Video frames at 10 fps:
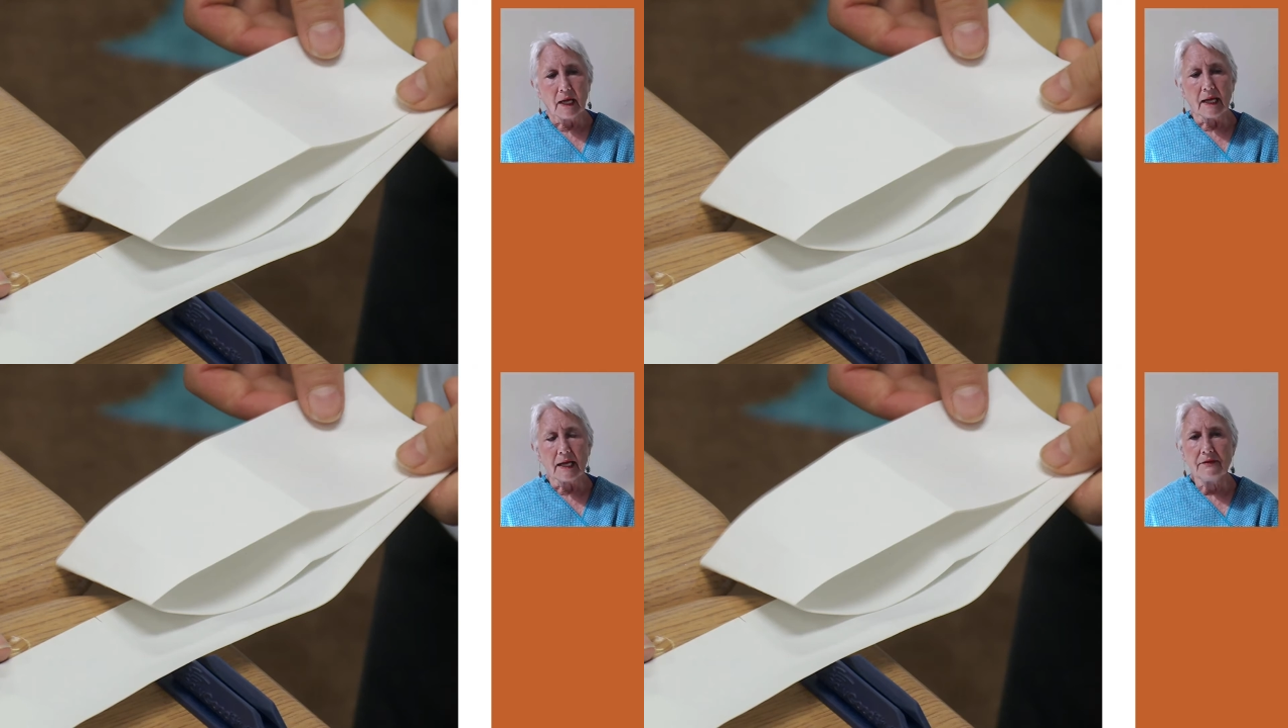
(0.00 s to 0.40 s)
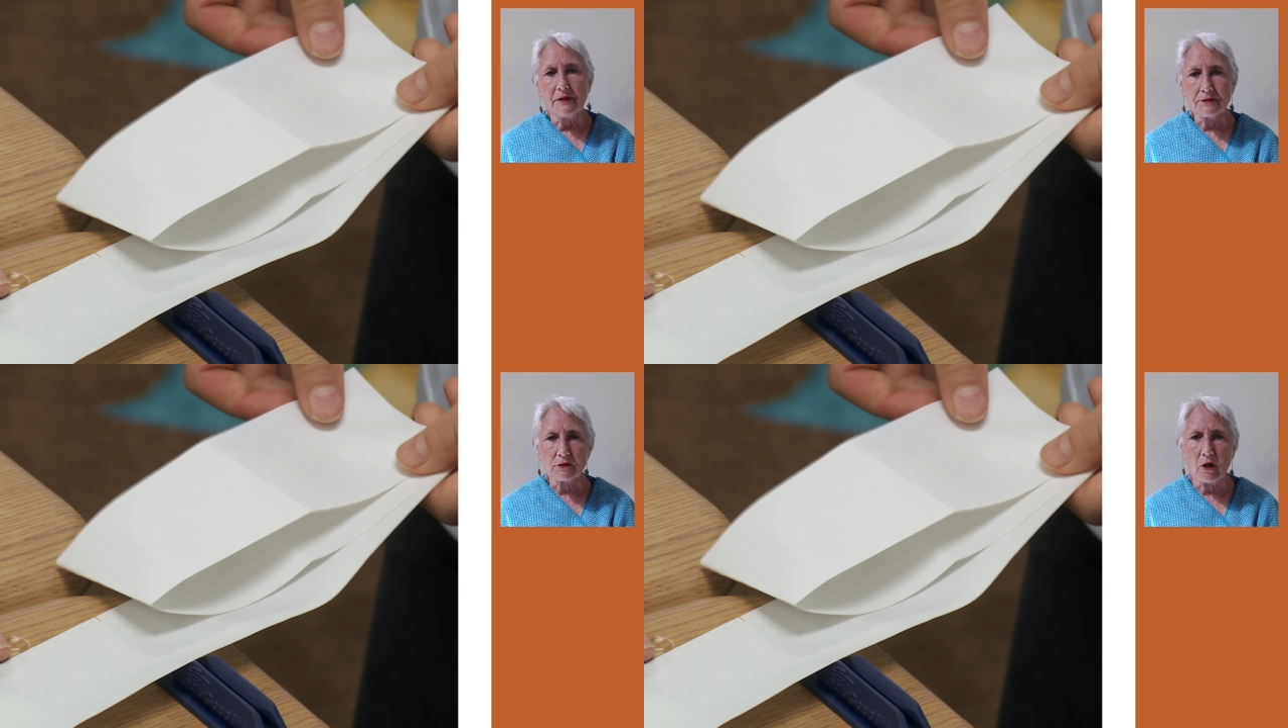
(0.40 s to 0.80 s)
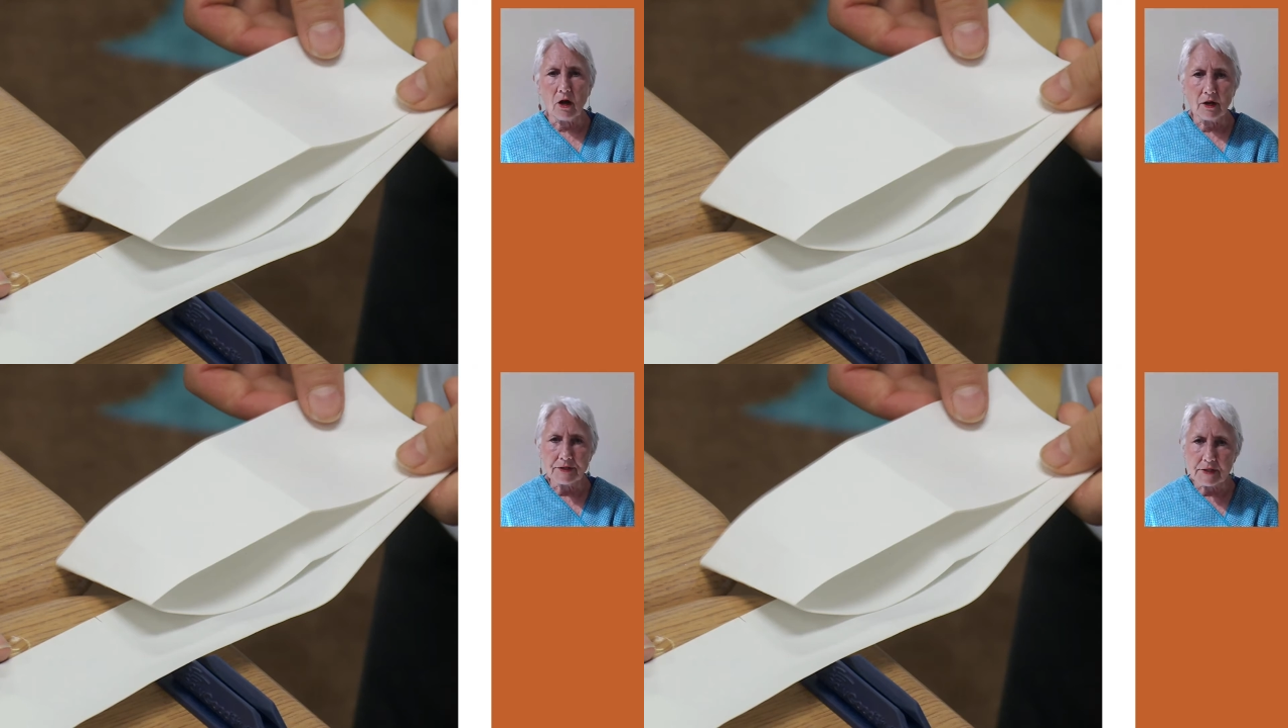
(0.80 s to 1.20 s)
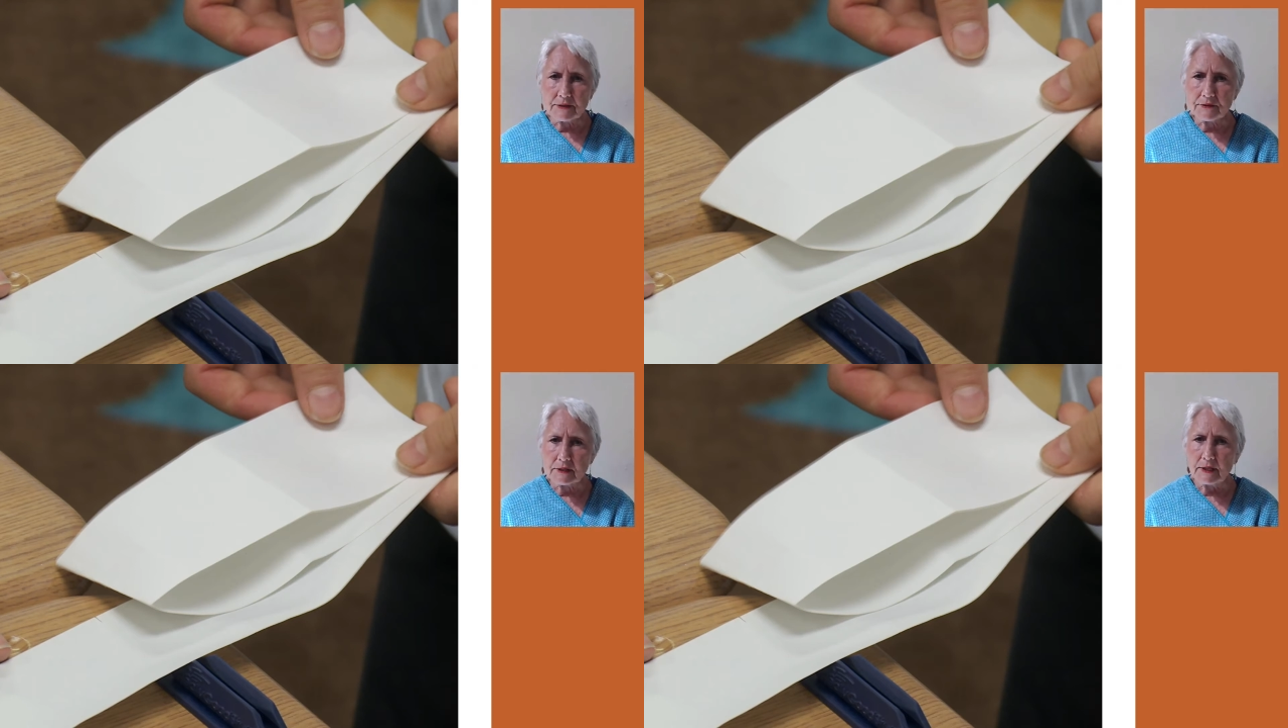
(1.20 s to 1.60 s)
And this
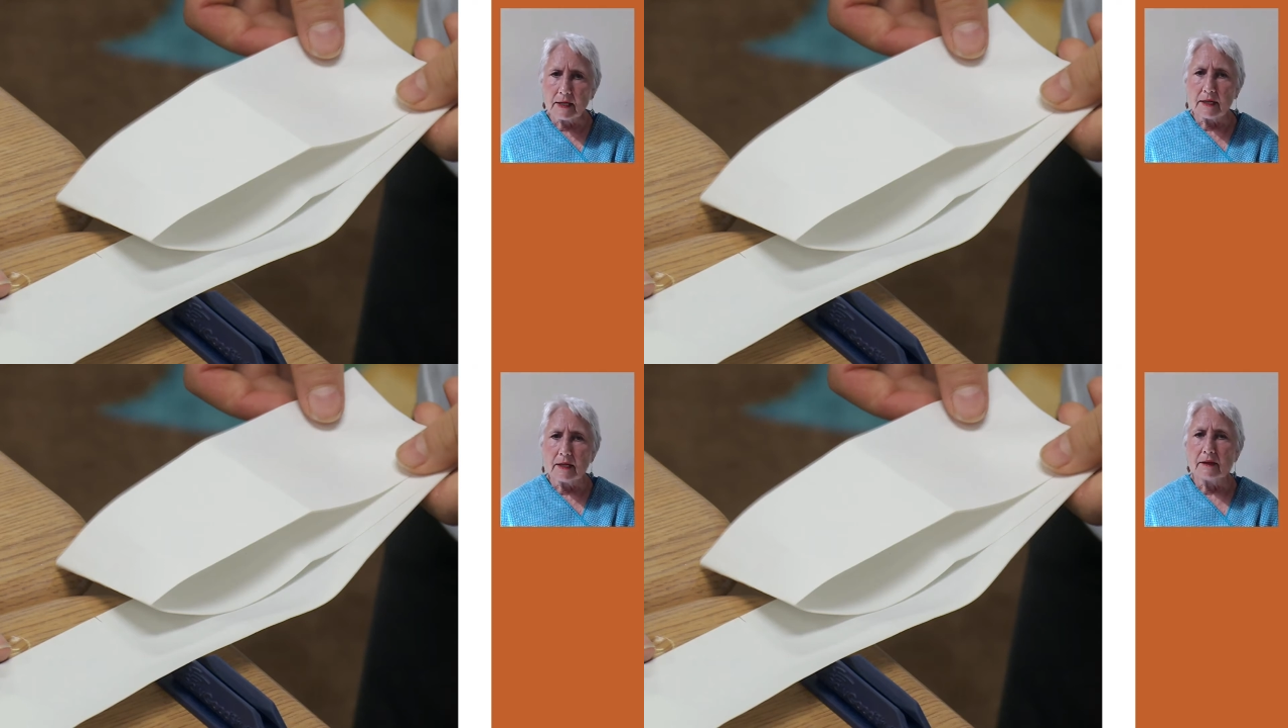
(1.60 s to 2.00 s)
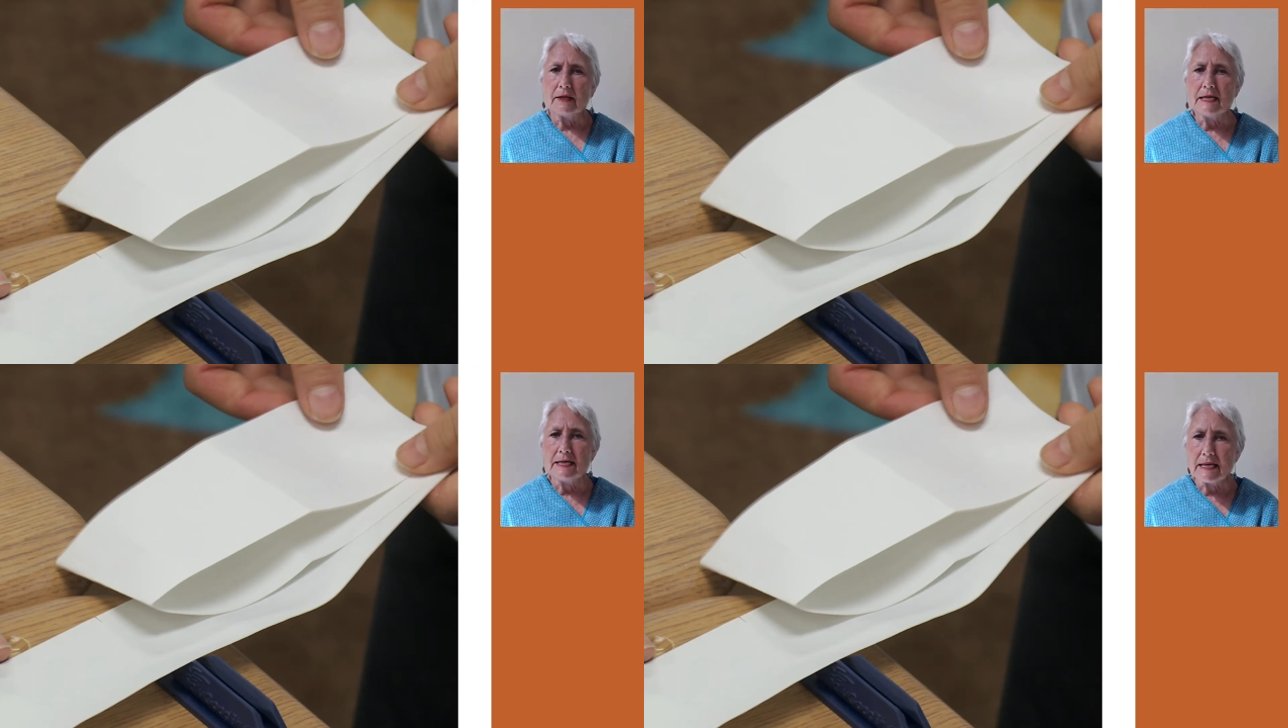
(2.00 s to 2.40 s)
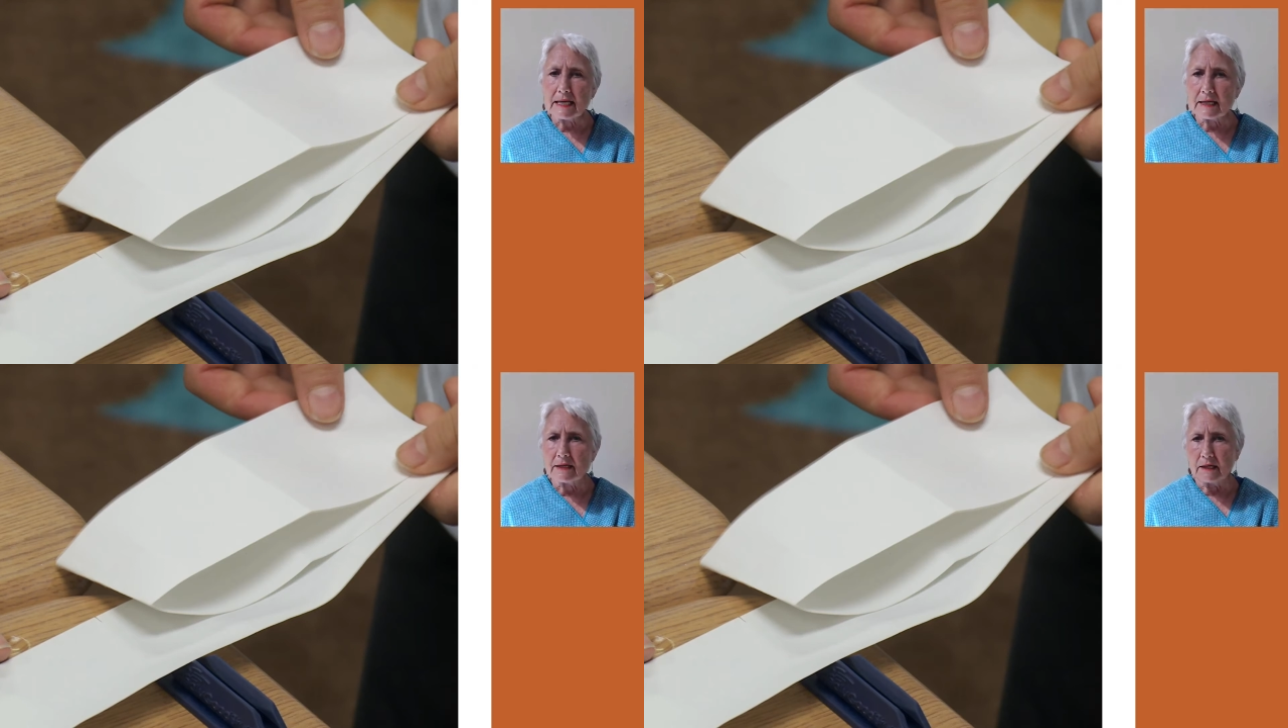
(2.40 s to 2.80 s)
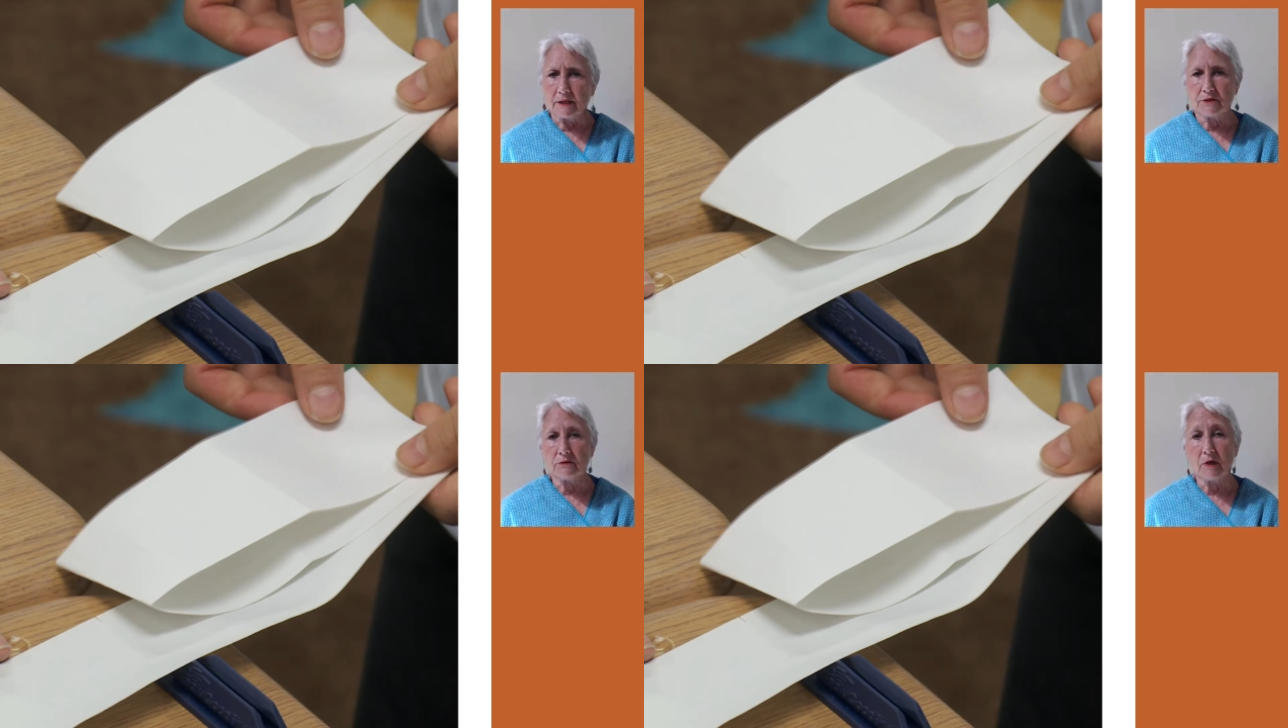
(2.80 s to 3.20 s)
causes the need
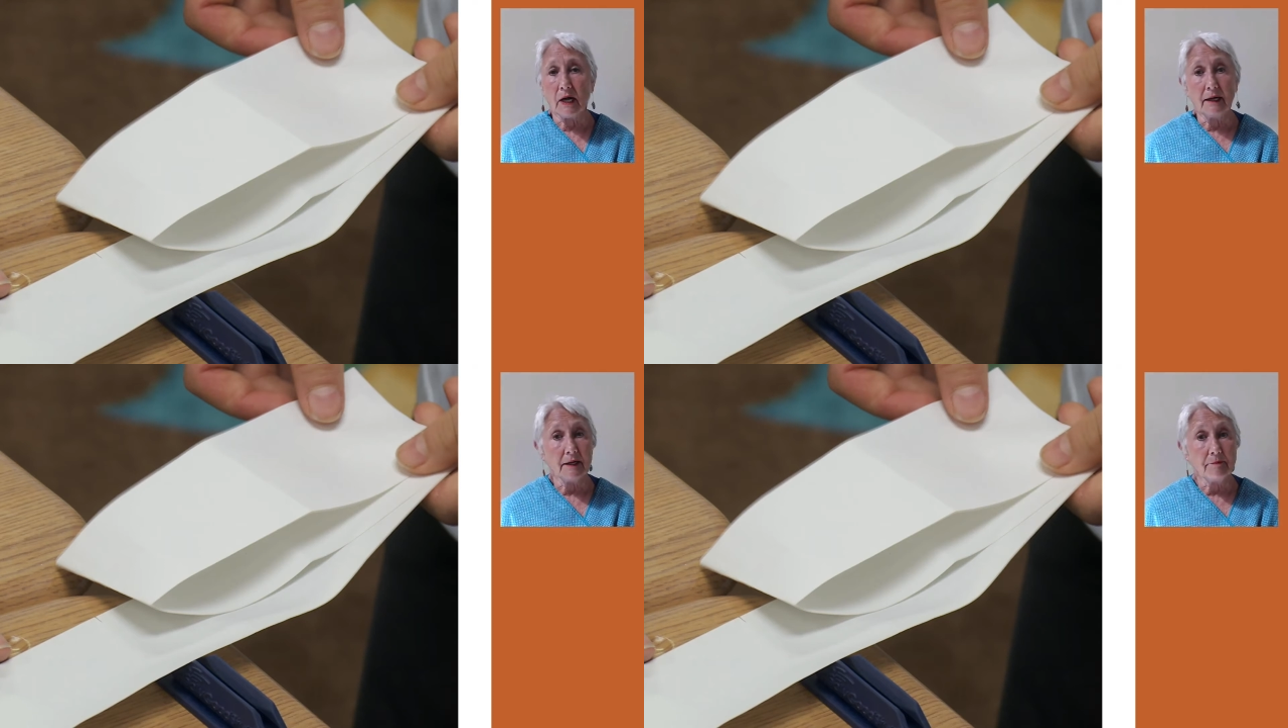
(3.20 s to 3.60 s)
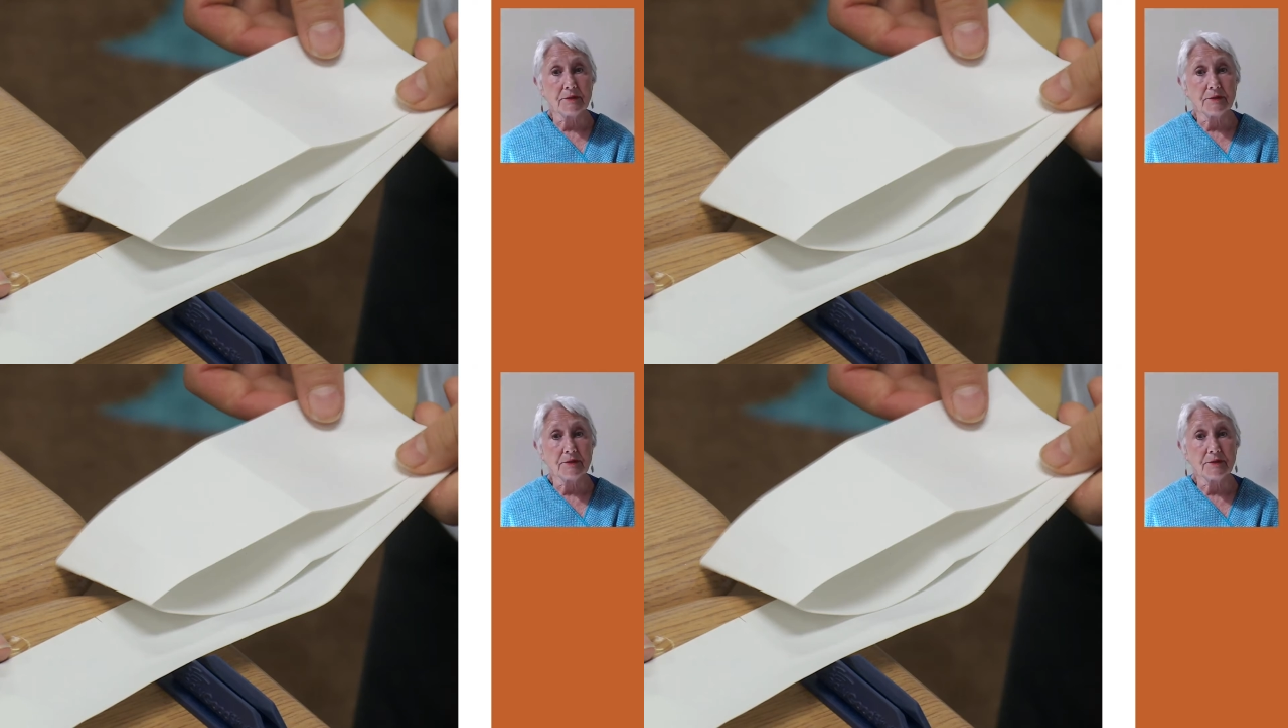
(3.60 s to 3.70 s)
to cut up the